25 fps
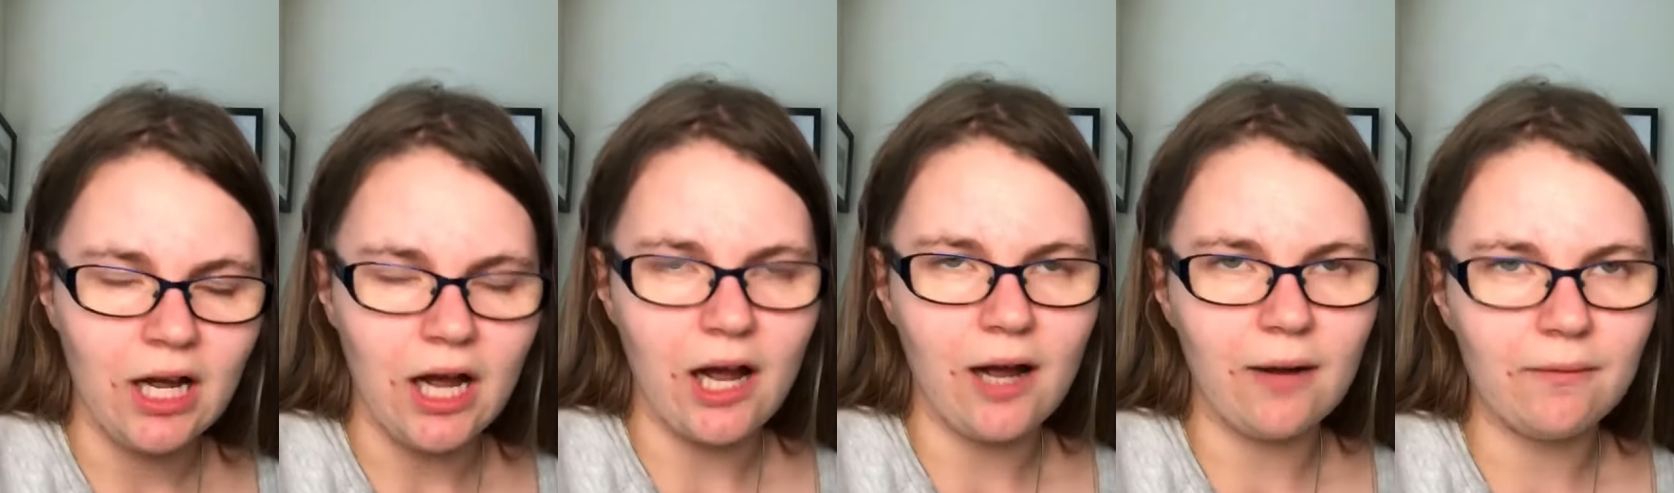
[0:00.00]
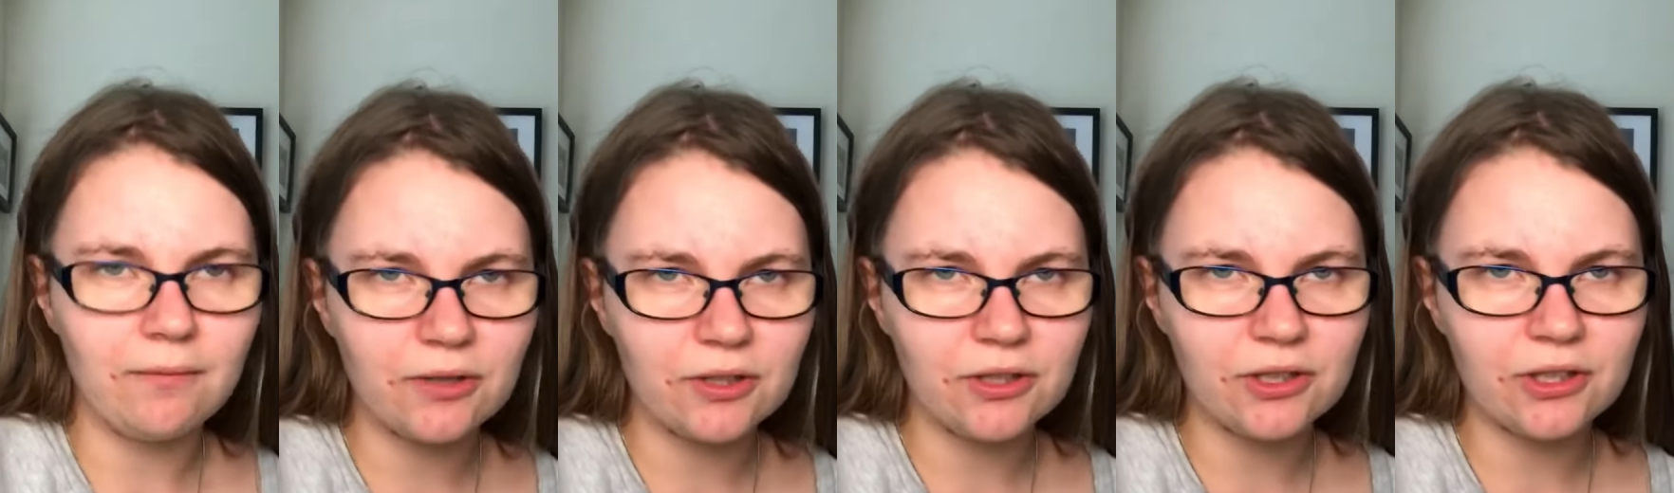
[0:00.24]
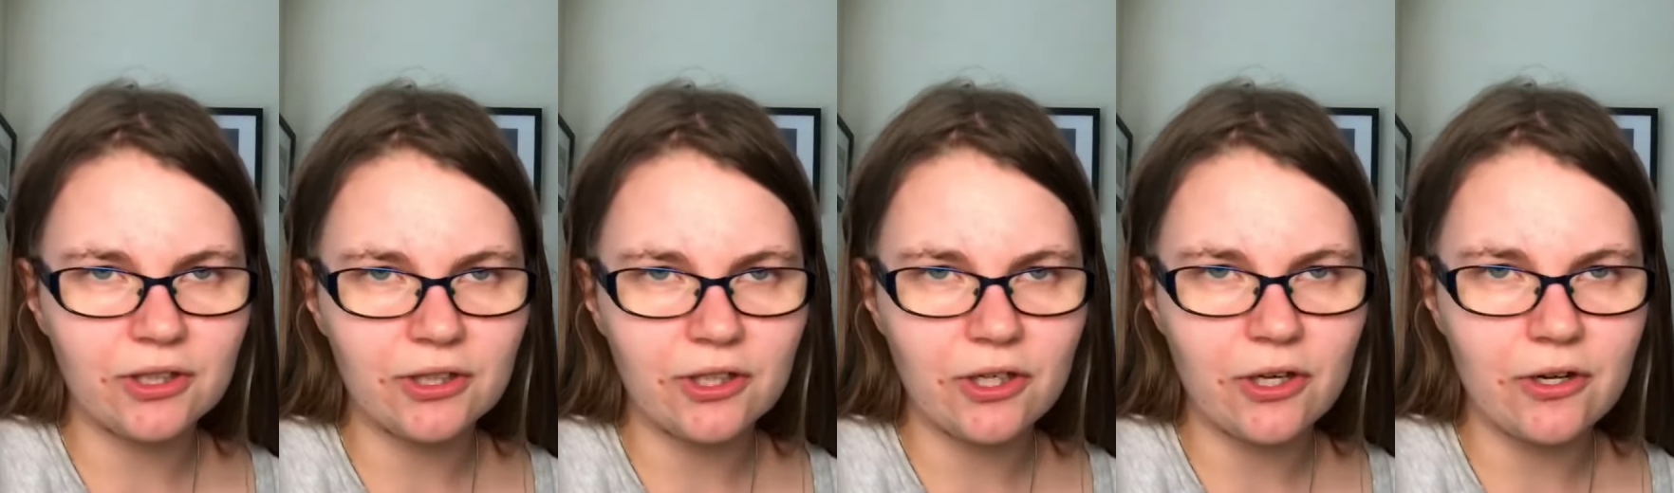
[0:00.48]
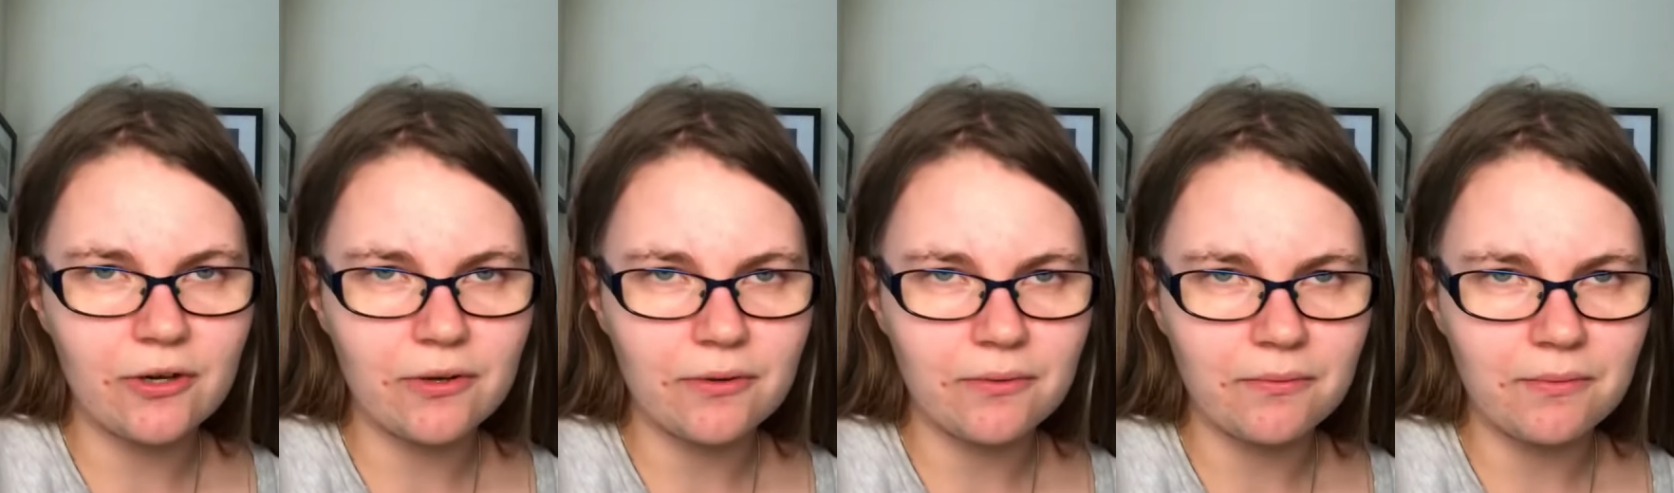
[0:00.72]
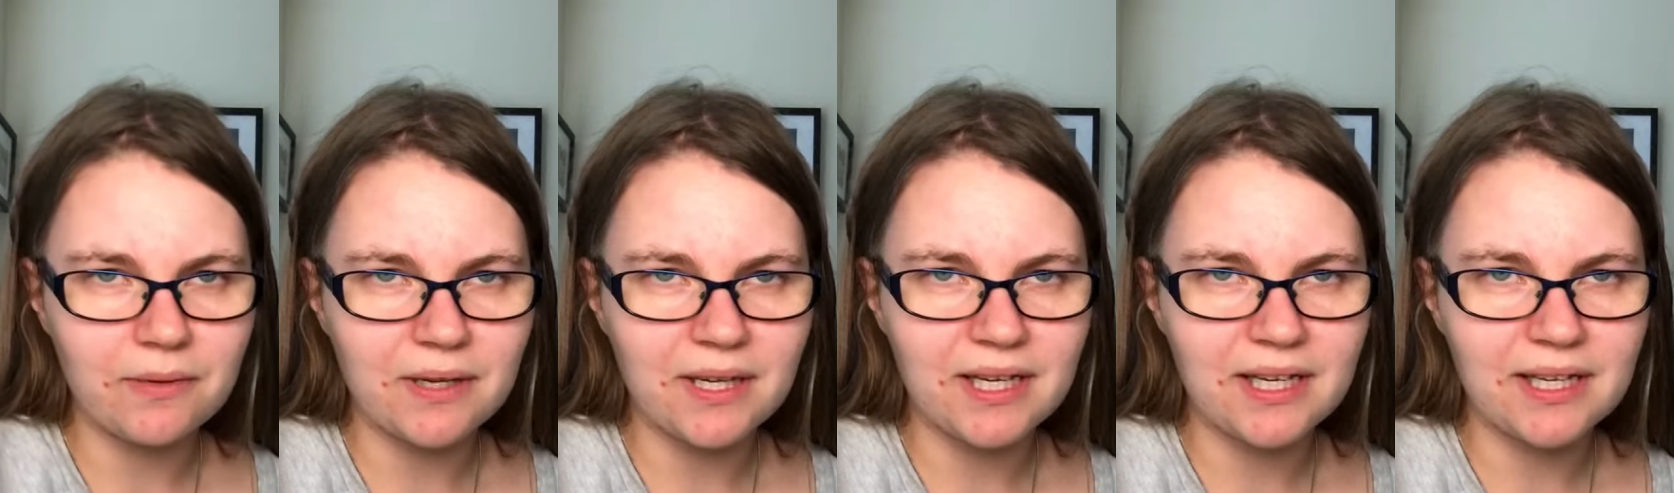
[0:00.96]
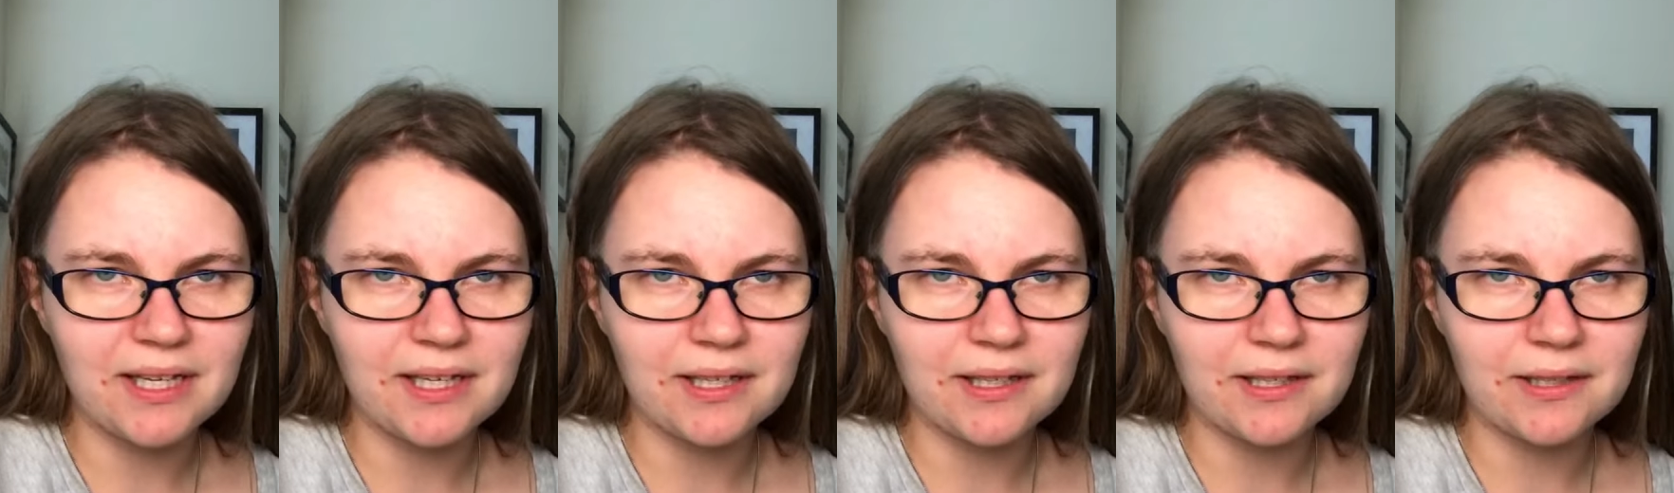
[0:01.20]
I'm going to go
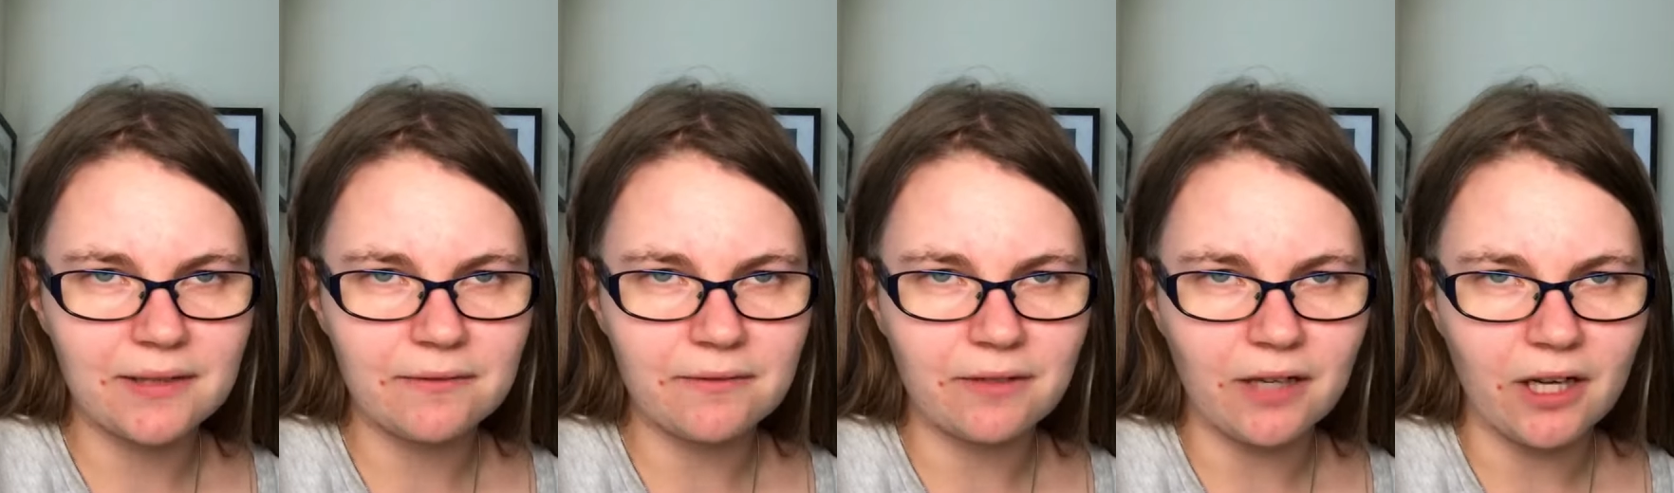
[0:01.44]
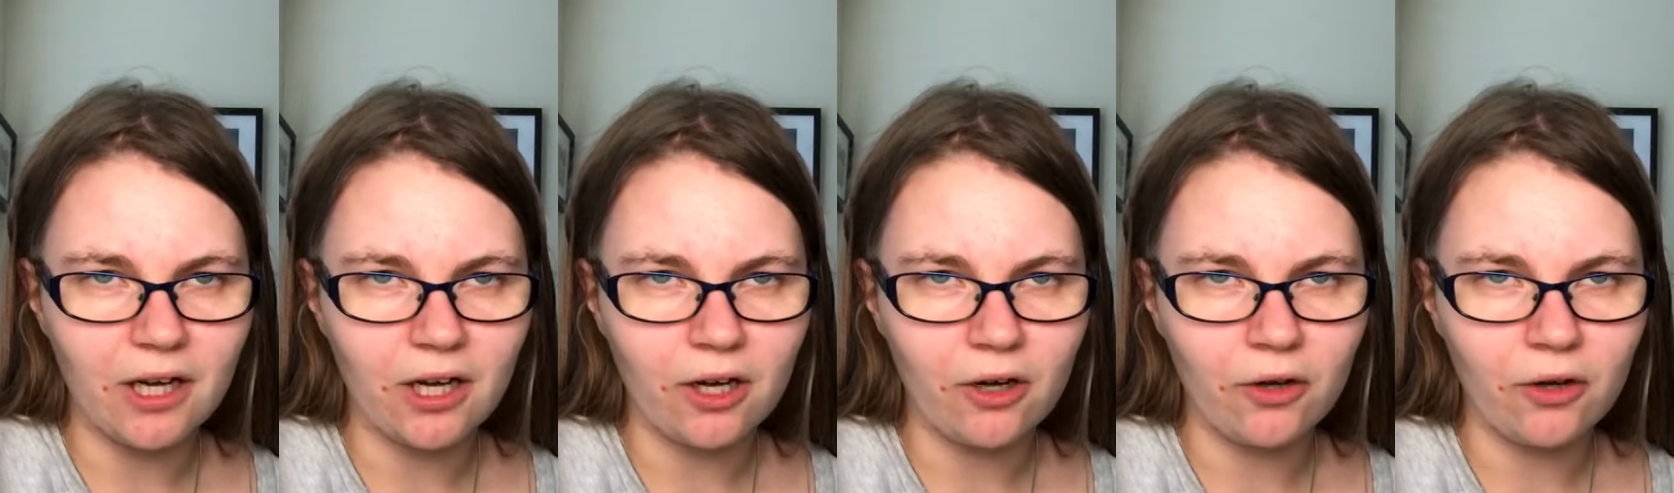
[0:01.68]
with